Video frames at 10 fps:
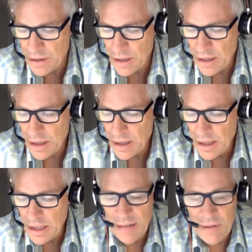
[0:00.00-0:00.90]
But
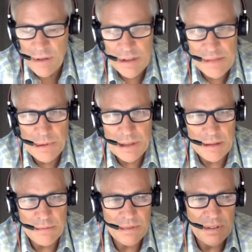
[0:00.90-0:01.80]
I've always
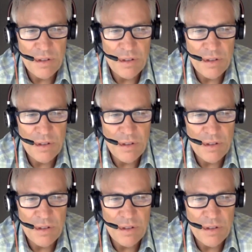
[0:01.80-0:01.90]
been a